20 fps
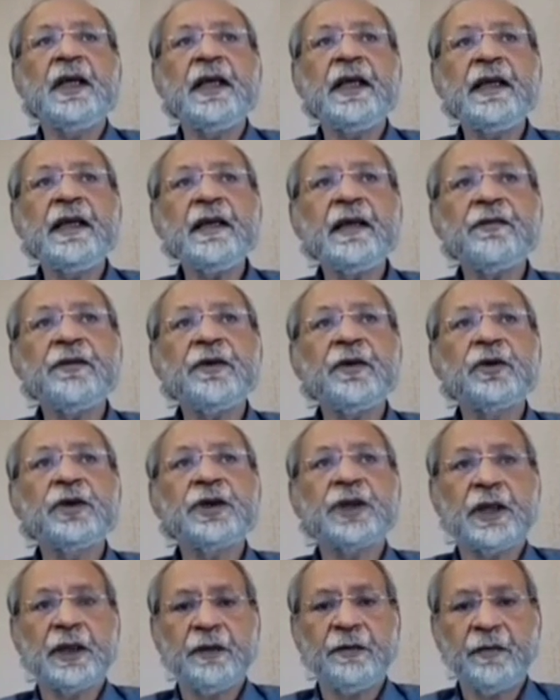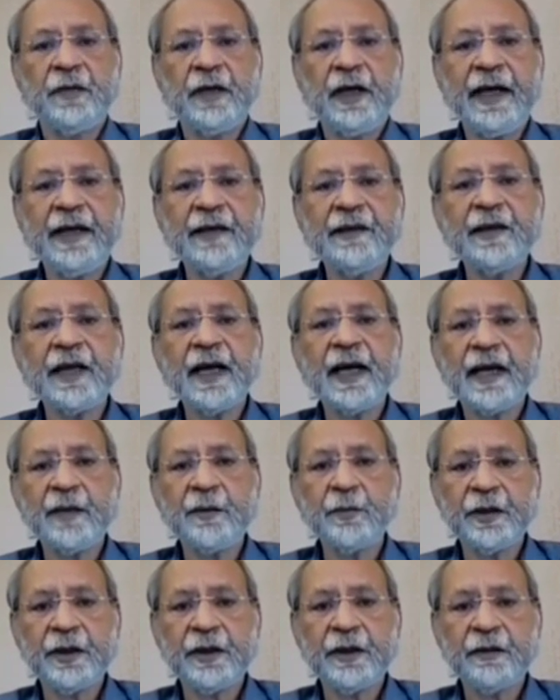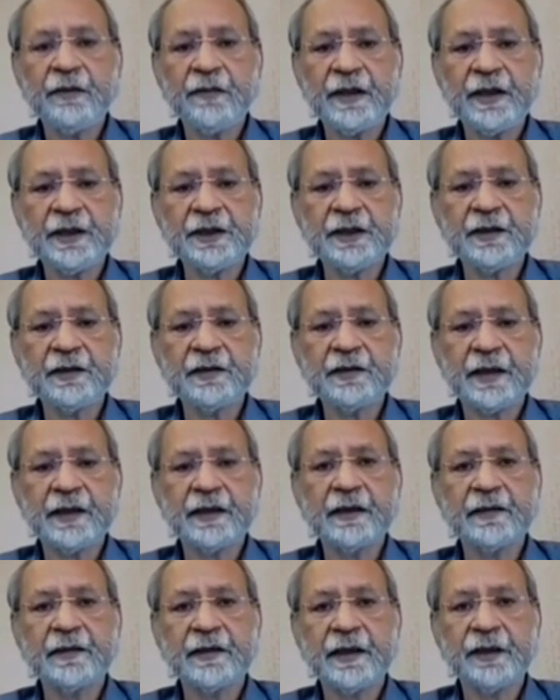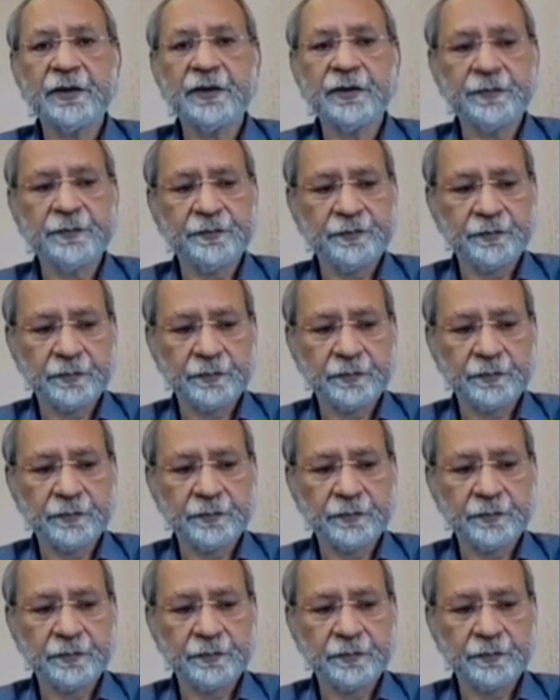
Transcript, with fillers: in the future as the hyperinflation settles down.